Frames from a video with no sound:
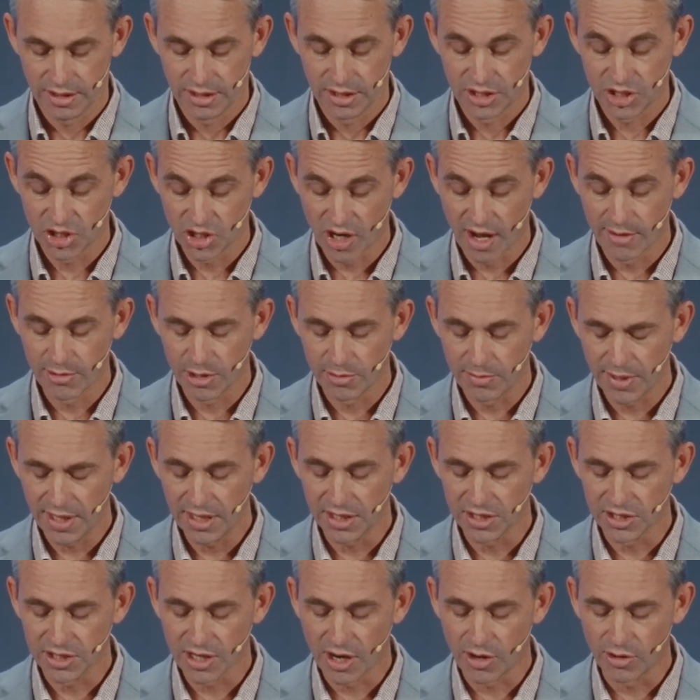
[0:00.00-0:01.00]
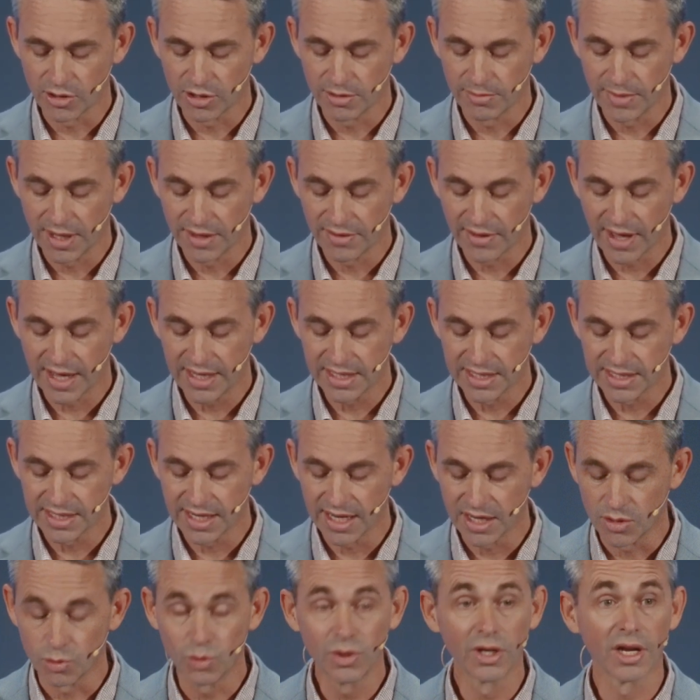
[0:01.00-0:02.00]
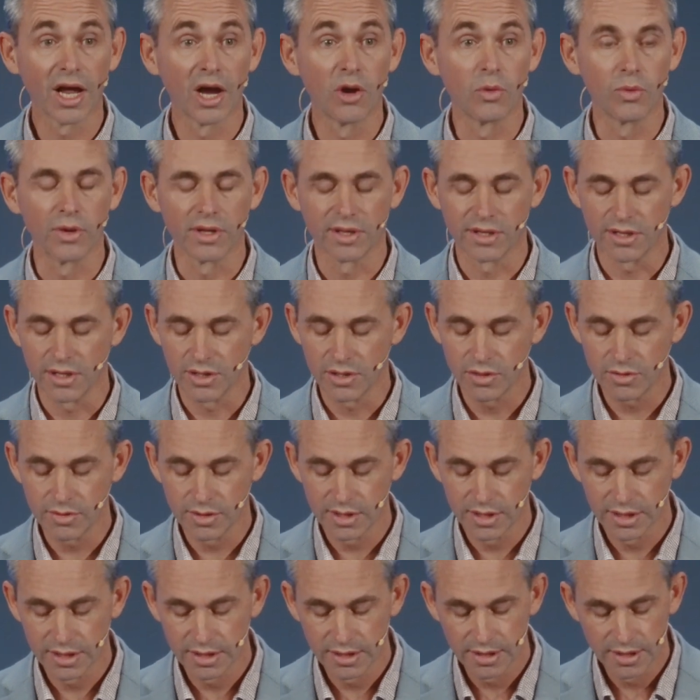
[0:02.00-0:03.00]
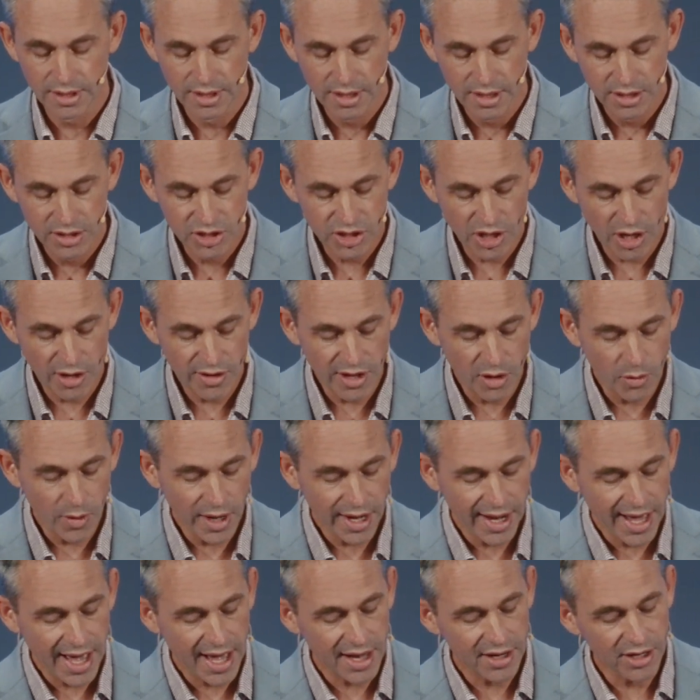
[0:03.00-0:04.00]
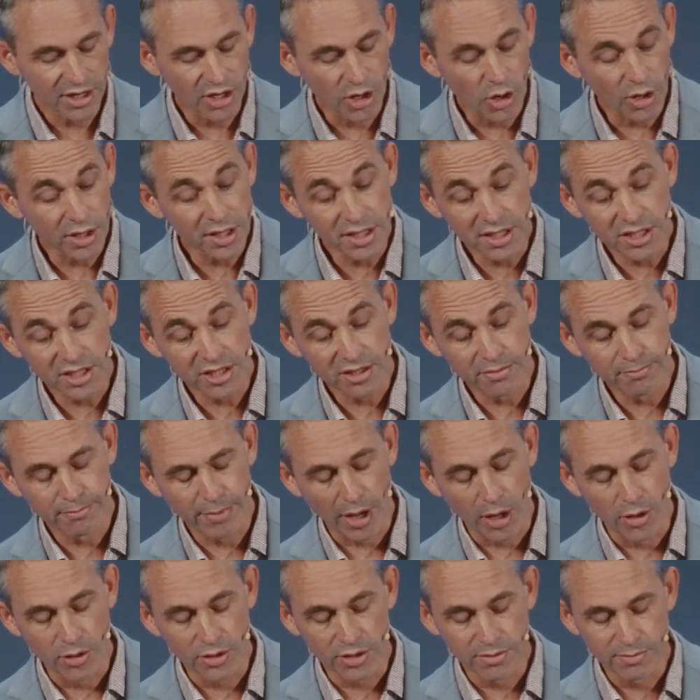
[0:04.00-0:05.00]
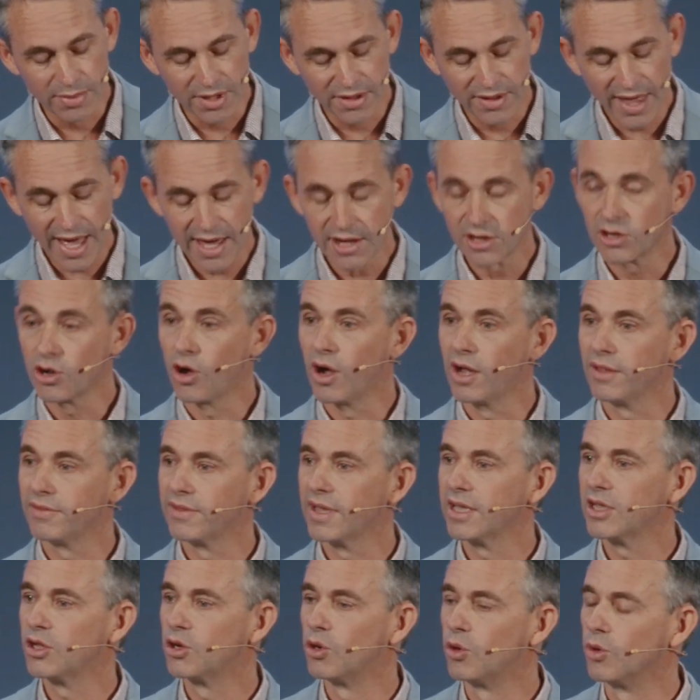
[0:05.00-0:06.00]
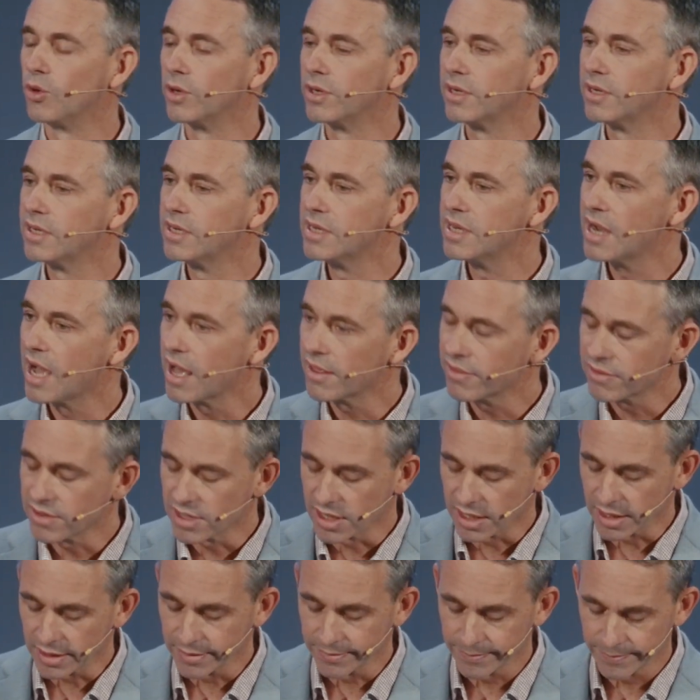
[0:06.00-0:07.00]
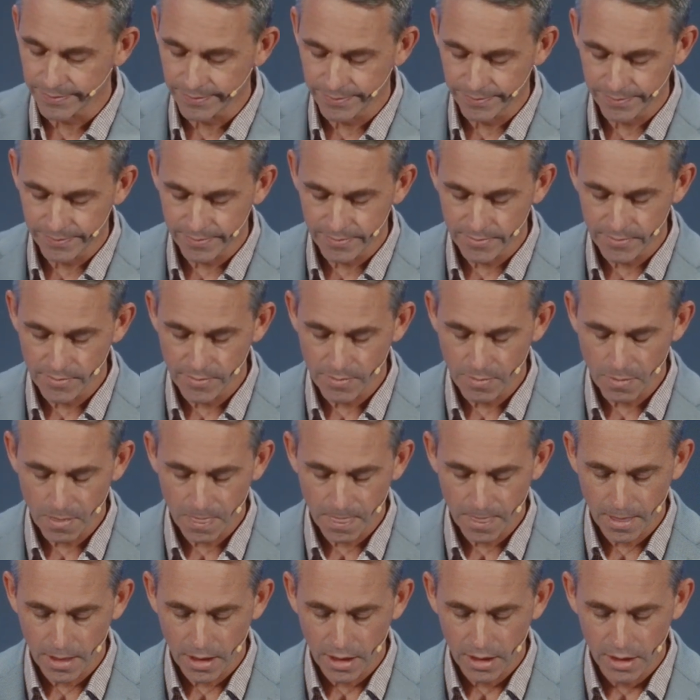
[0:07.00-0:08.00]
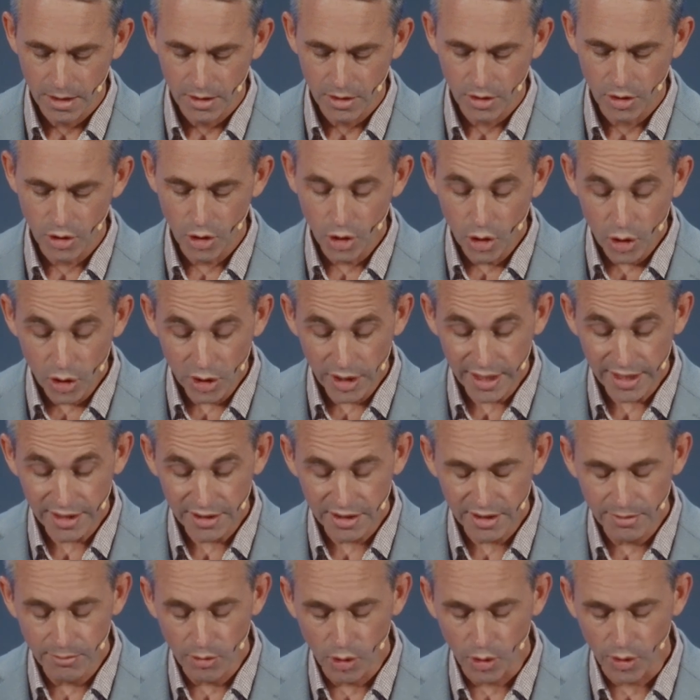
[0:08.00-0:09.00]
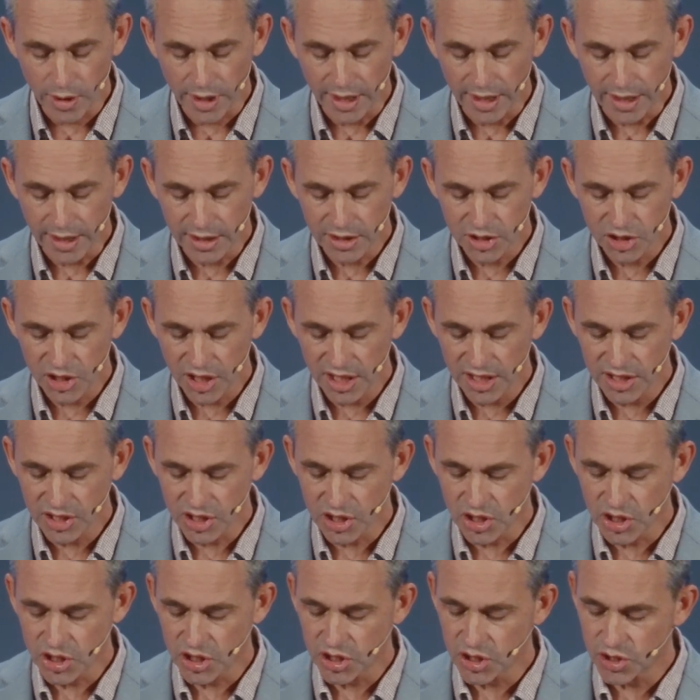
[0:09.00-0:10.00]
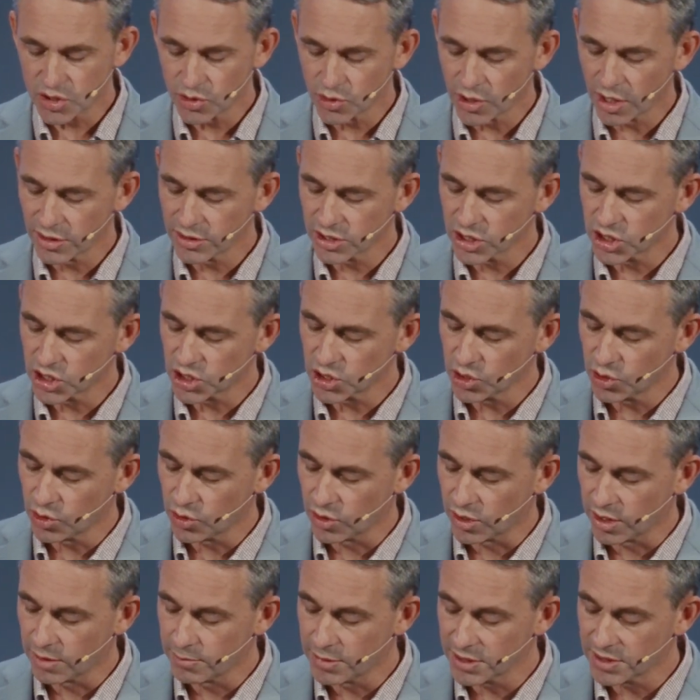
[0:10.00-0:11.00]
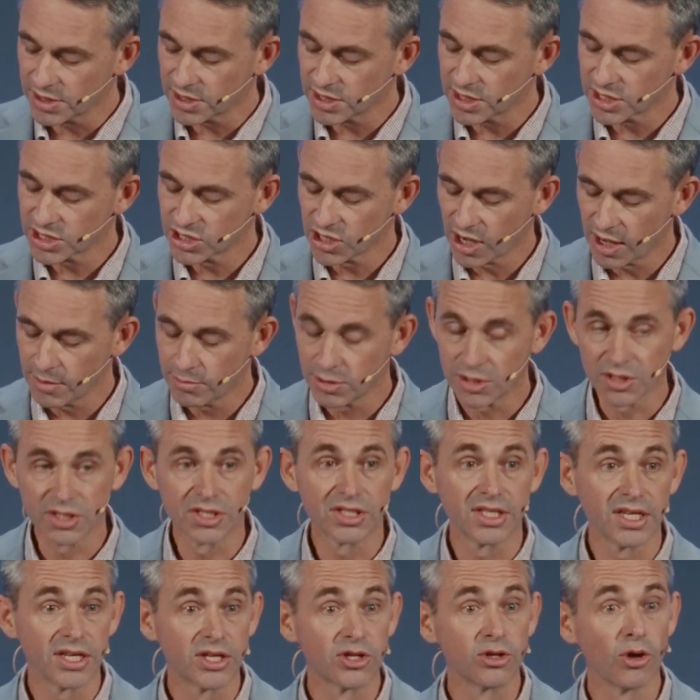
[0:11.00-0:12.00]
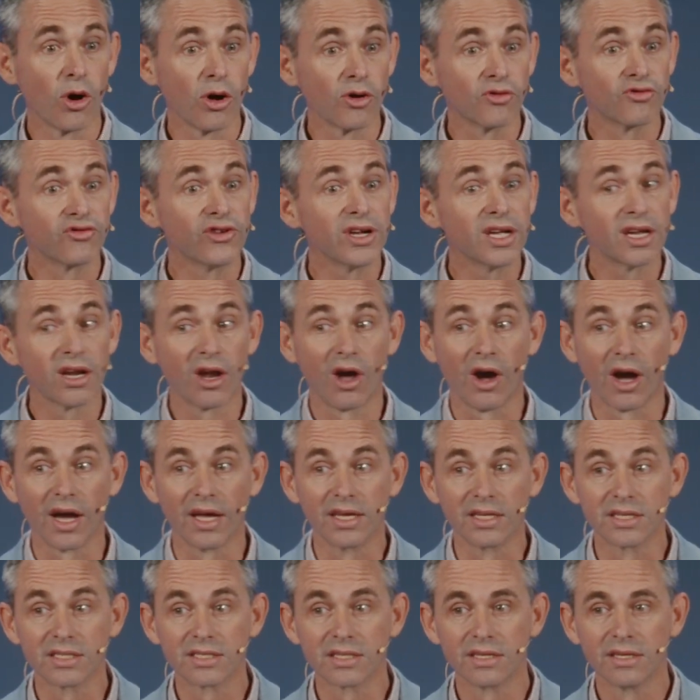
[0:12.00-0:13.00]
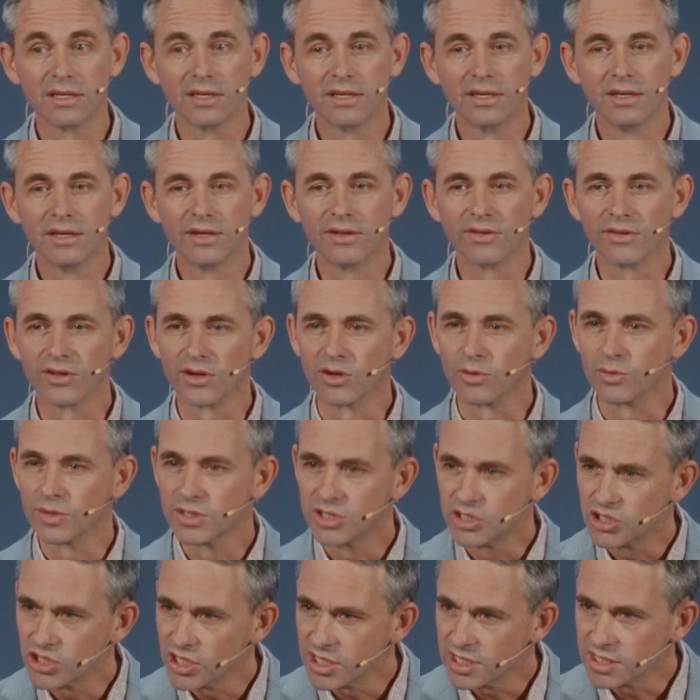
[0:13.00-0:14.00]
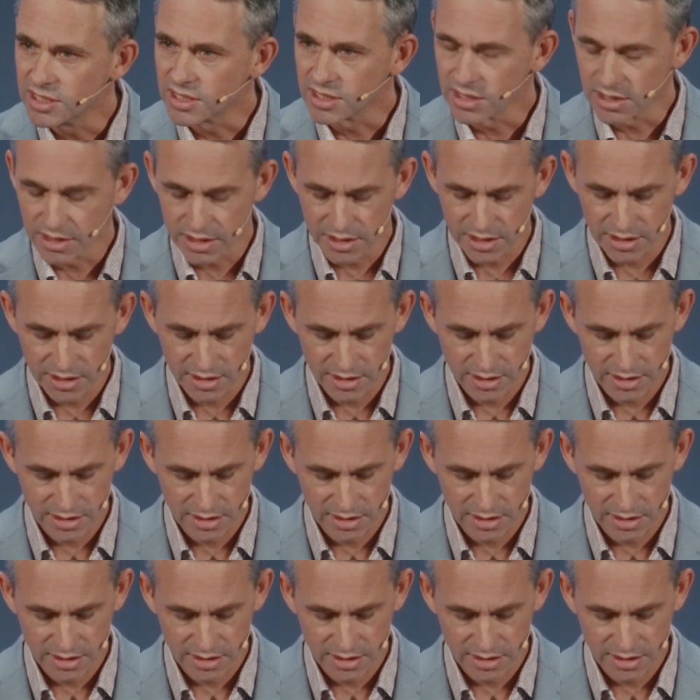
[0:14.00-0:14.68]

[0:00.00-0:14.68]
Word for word: Simon Peter told them, and they said, We'll go with you. So they went out and got into the boat, but that night they caught nothing. Early in the morning, Jesus stood on the shore, but the disciples did not realize that it was Jesus.